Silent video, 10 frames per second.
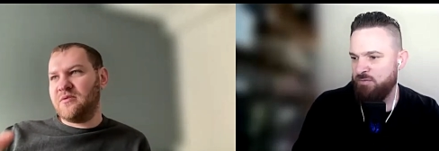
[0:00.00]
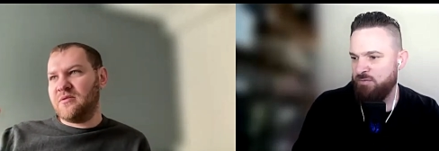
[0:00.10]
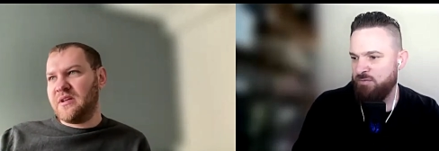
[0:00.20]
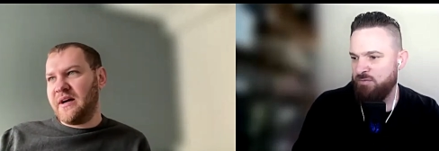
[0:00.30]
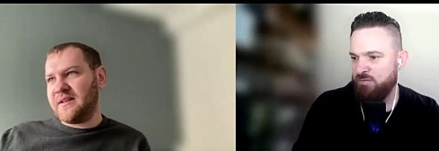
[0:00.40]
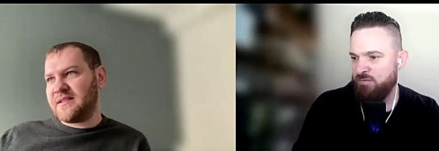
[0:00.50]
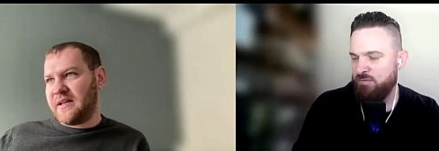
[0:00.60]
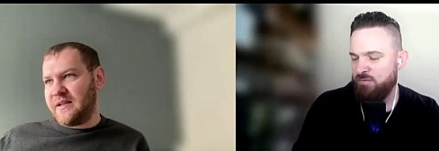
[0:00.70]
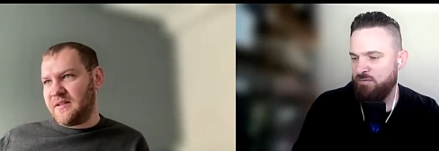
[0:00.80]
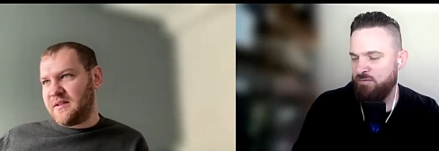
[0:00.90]
Speaker 1: your data
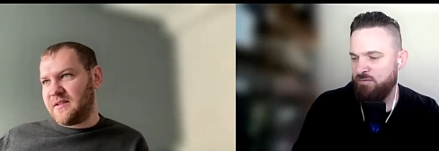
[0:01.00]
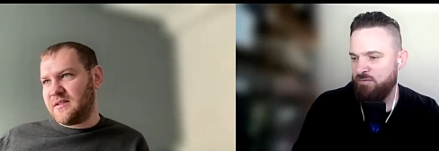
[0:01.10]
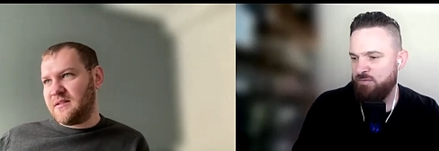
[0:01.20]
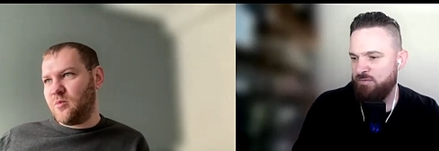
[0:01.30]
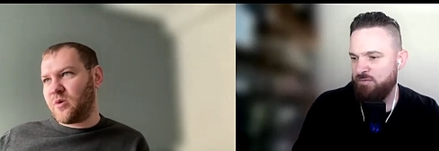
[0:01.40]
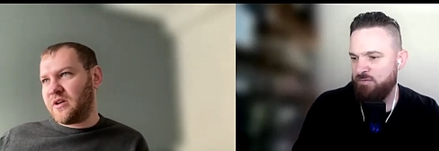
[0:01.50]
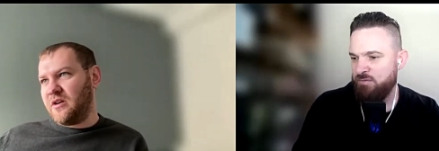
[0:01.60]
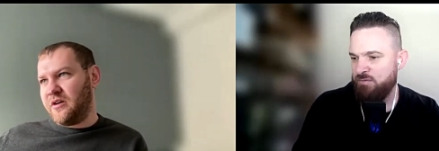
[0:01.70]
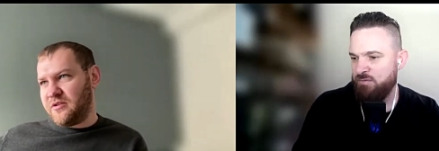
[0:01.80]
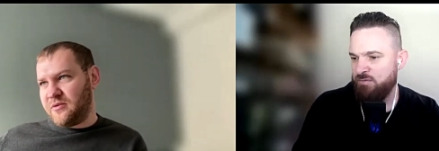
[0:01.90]
scientist
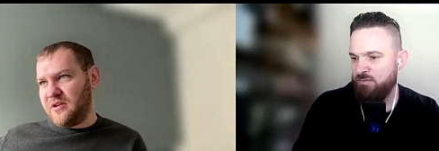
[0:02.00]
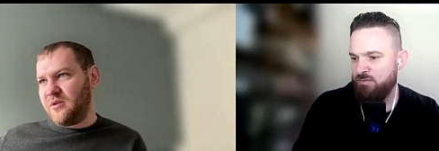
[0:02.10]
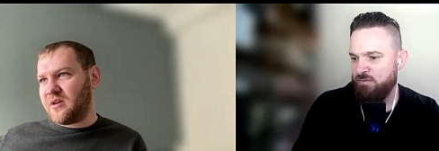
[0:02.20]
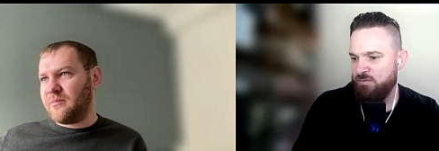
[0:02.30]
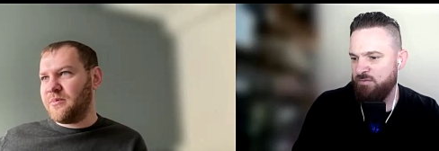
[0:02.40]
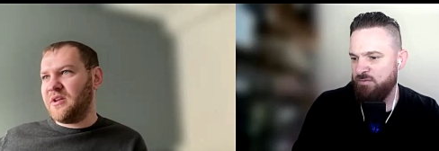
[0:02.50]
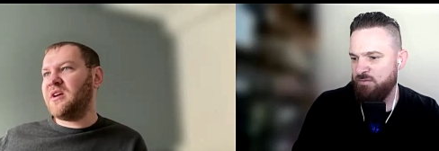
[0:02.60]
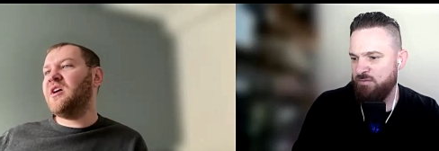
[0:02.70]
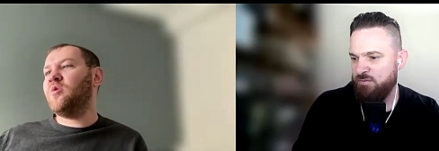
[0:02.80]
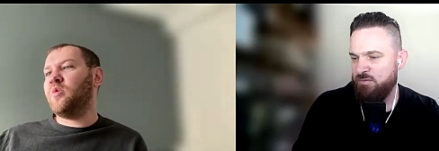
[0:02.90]
working on you in your
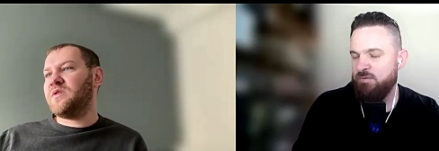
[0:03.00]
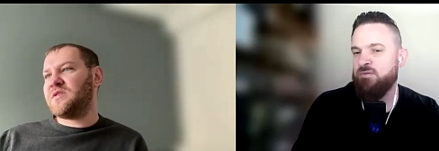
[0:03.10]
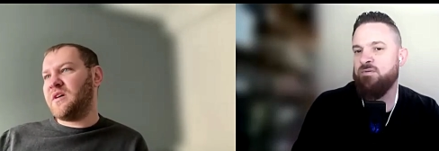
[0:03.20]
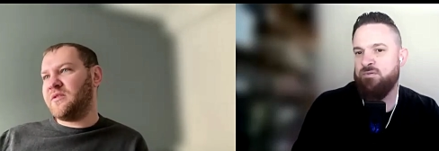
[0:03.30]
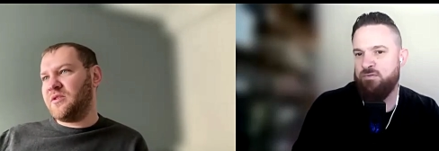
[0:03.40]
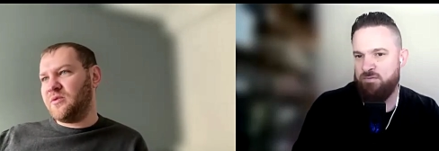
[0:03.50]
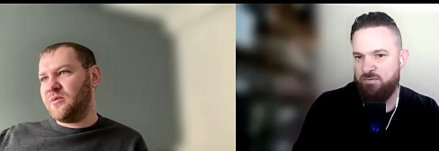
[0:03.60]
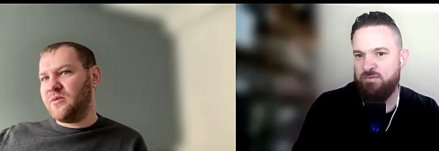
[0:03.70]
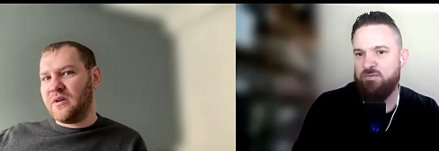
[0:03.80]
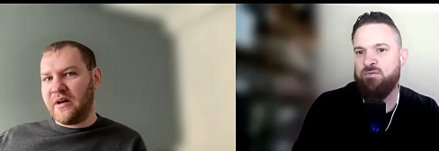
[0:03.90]
company would tell
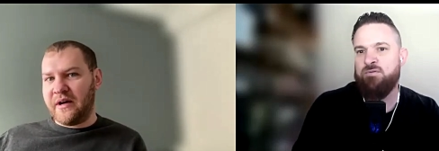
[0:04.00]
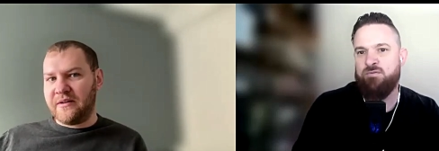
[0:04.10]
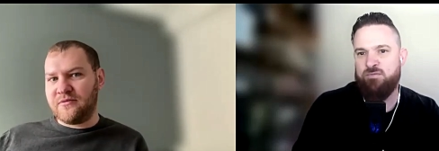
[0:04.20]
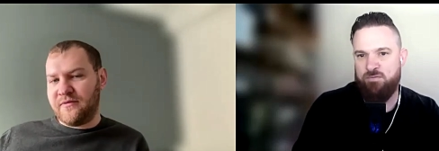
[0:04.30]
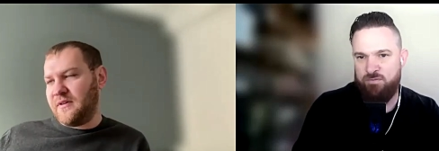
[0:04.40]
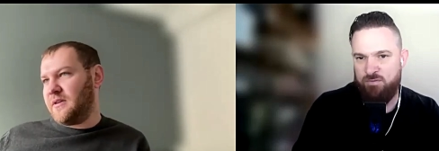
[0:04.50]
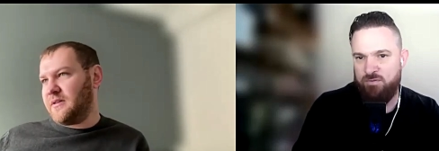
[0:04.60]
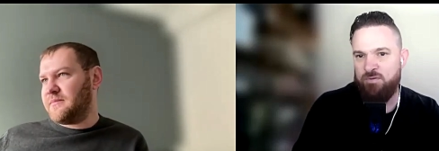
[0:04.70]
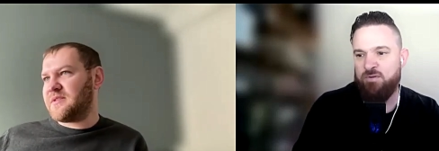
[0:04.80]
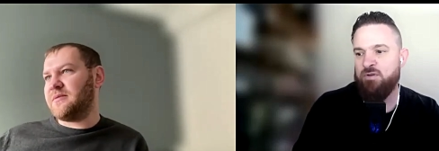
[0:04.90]
you uh, to
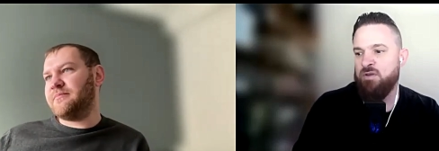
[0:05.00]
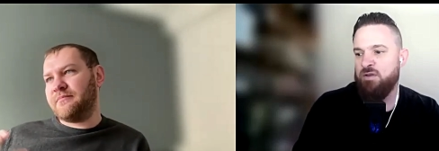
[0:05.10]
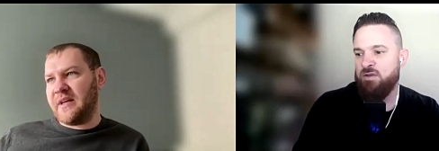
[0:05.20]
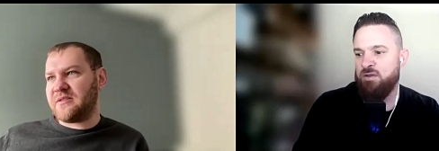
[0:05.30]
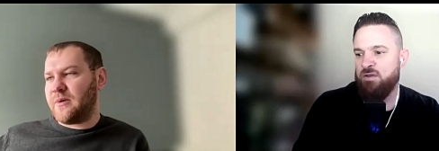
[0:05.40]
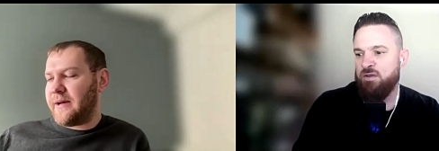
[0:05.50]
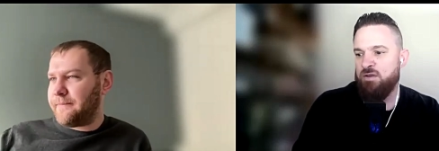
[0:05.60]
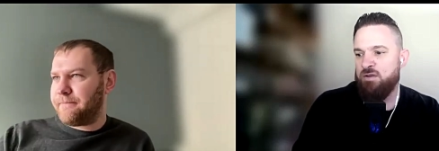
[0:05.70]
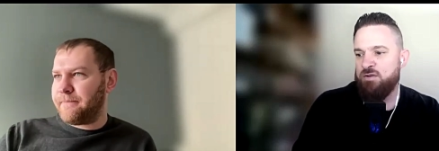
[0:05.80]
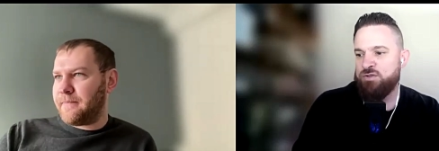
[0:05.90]
fill. So that's why.
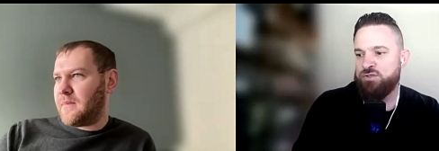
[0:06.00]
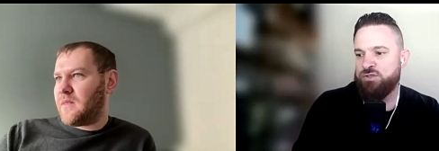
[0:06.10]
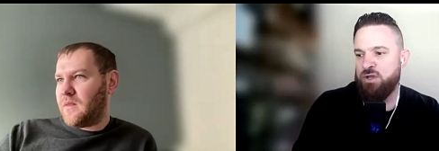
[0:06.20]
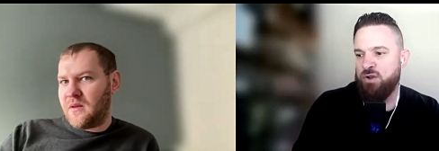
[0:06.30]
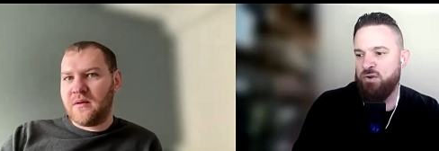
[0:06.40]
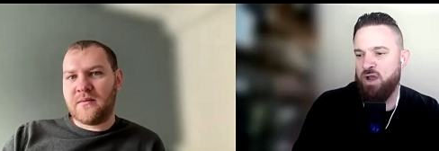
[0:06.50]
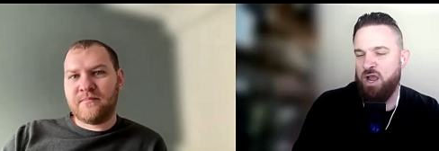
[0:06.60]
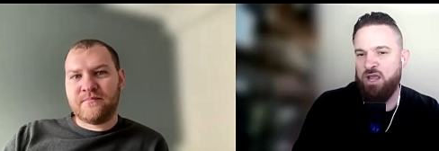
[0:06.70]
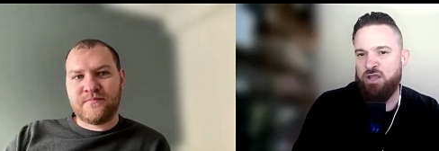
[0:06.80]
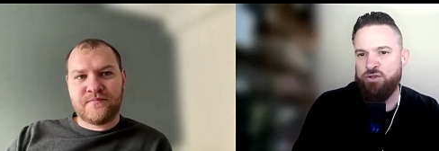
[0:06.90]
Speaker 2: So
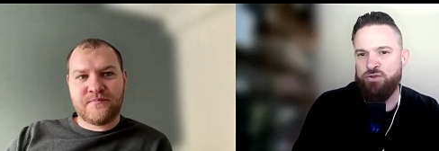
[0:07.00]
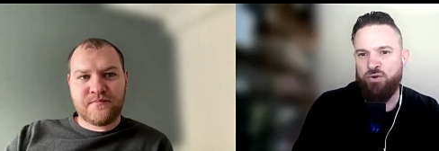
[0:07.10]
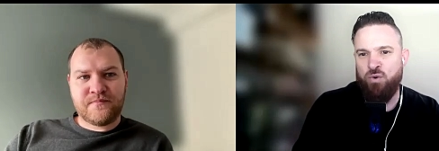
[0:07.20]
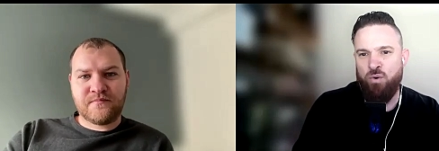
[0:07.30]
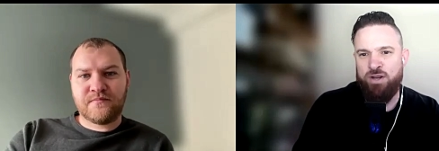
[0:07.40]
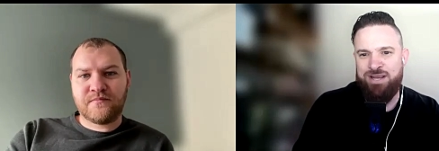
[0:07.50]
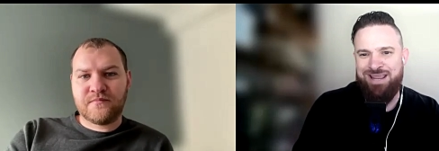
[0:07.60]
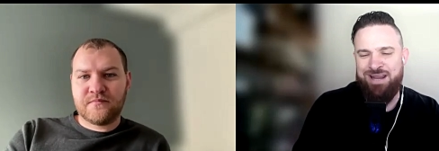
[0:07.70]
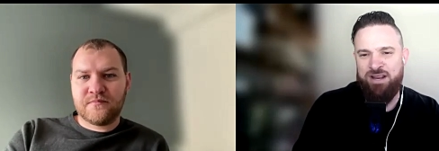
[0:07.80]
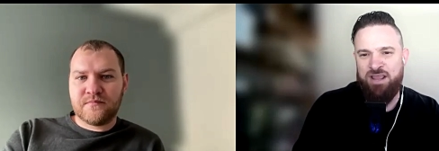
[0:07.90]
I heard you call it
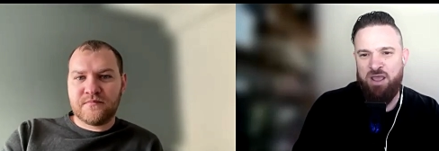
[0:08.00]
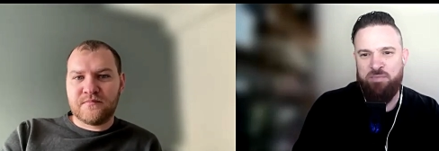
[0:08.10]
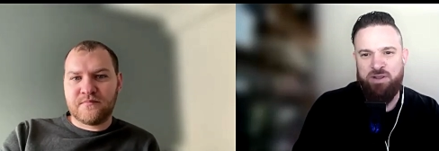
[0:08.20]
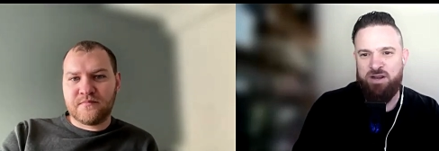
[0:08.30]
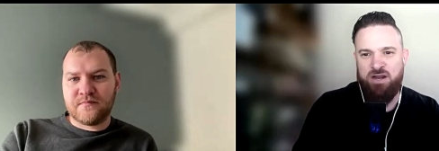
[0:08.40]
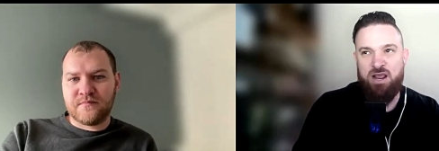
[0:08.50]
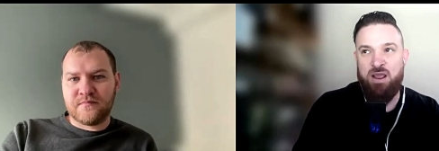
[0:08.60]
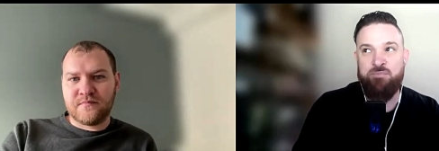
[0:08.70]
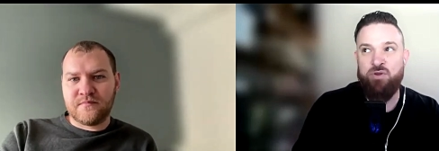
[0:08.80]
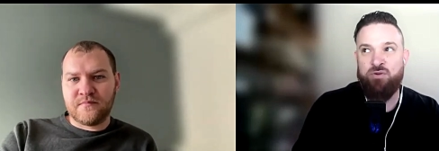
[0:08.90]
in cabin, and
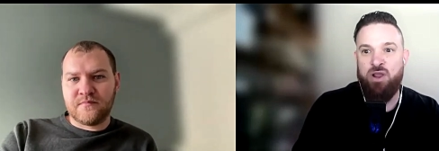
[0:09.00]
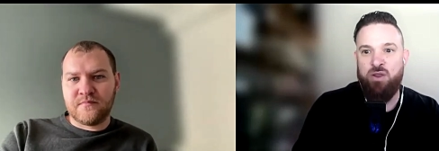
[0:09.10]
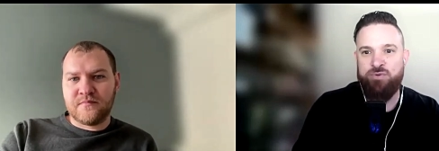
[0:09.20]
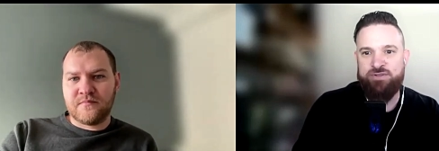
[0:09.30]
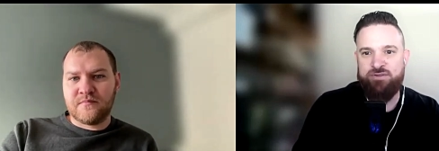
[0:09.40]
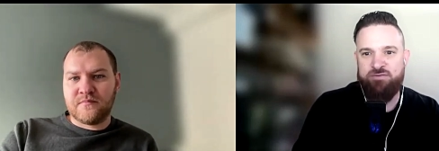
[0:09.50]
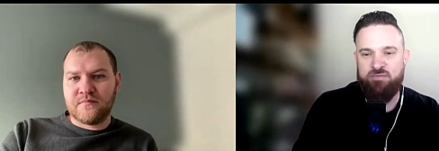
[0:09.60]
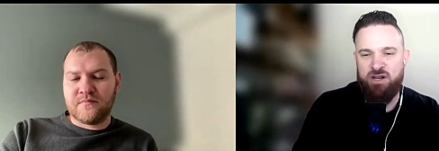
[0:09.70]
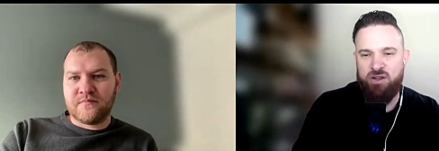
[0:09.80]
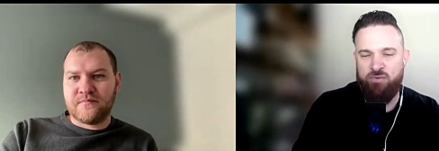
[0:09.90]
I'm not, I wasn't
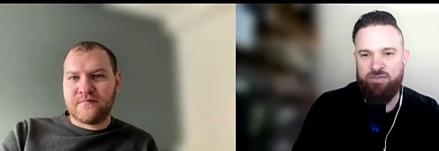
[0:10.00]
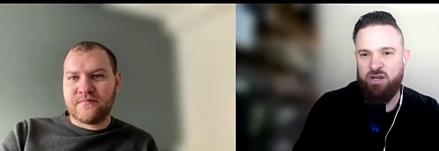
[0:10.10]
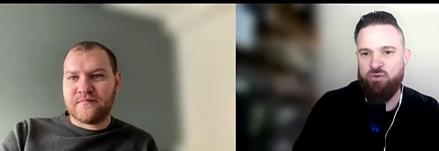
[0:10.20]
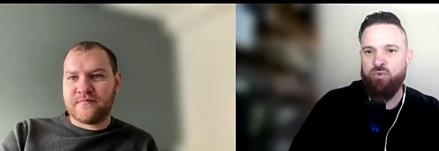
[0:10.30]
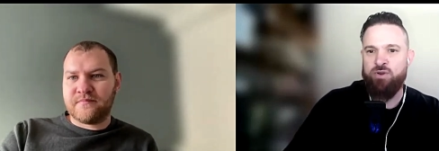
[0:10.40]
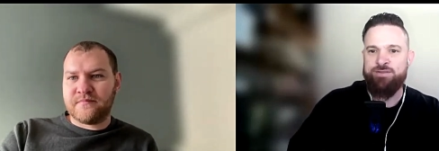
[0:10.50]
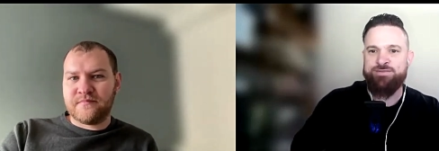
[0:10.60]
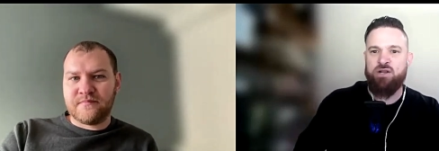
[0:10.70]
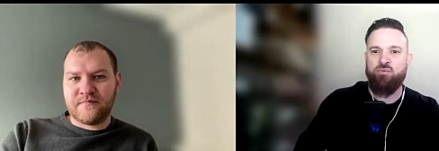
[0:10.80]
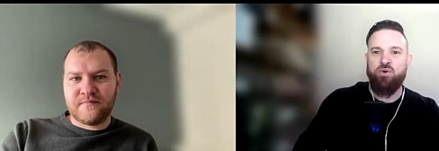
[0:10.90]
familiar with that word.
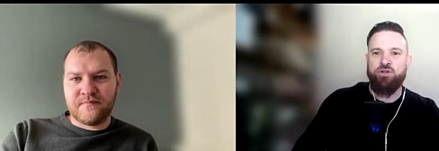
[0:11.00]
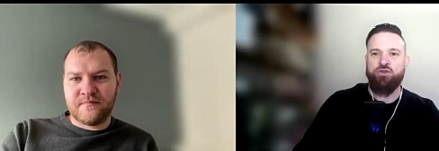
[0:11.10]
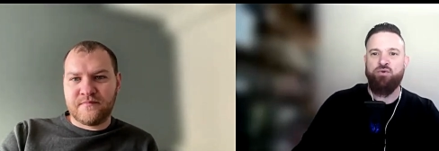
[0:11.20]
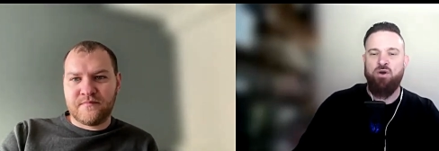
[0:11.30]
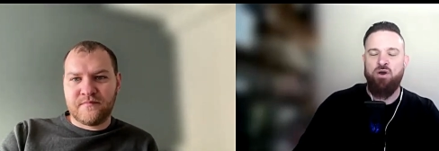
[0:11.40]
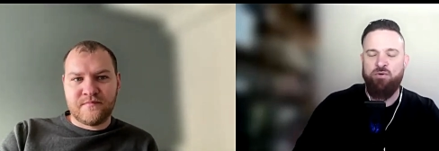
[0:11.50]
Is that what you are